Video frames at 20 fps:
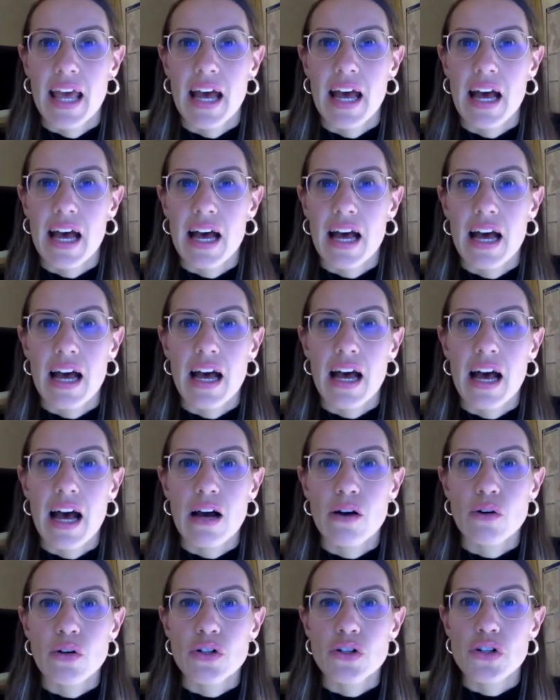
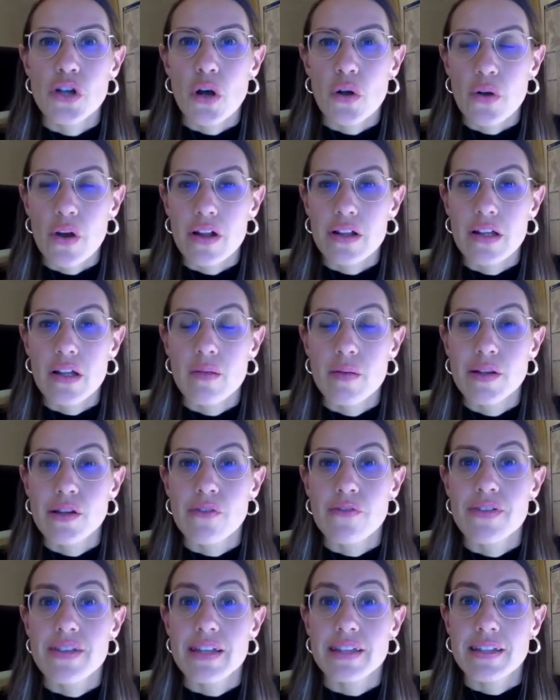I will show you a little bit
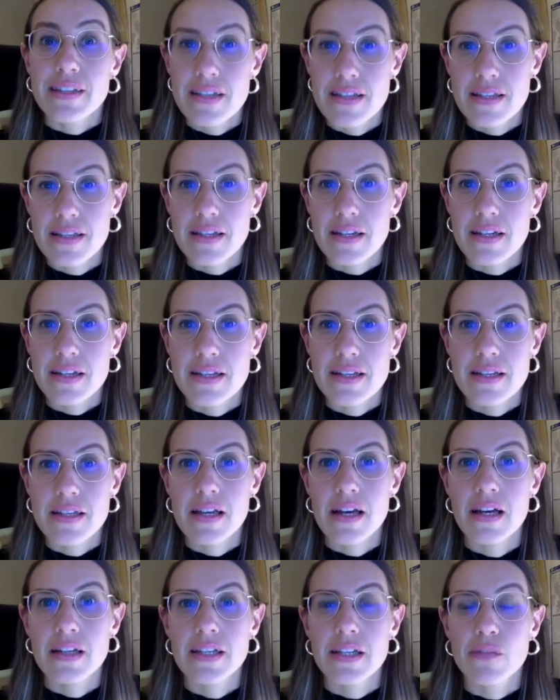of statistics
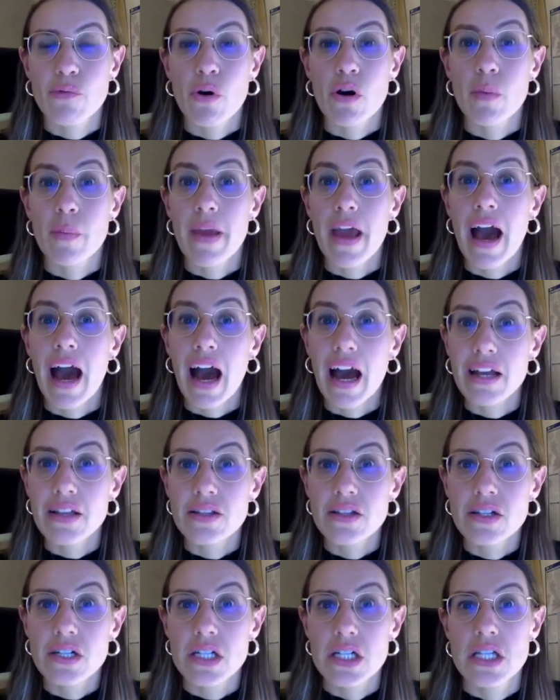that were
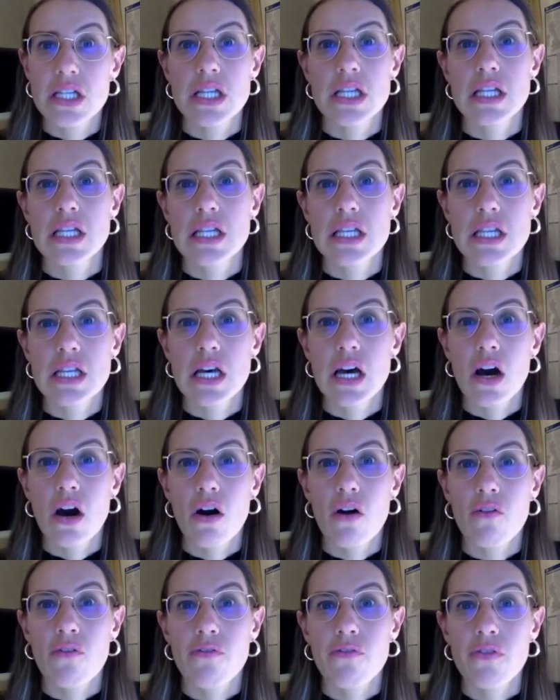behind the reasons
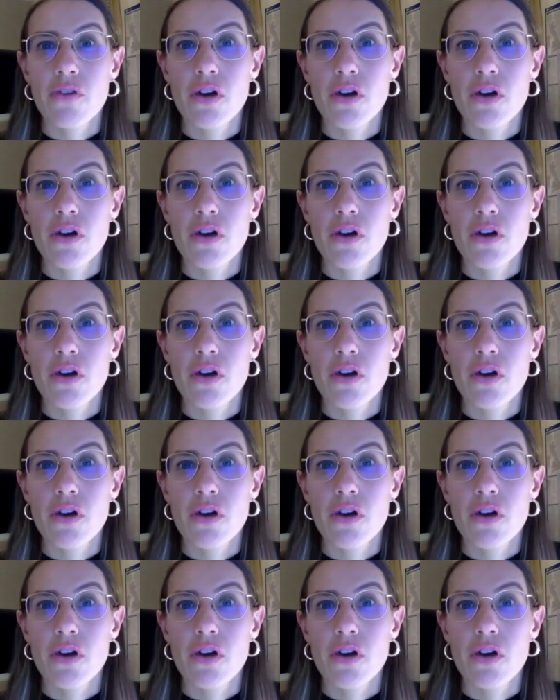of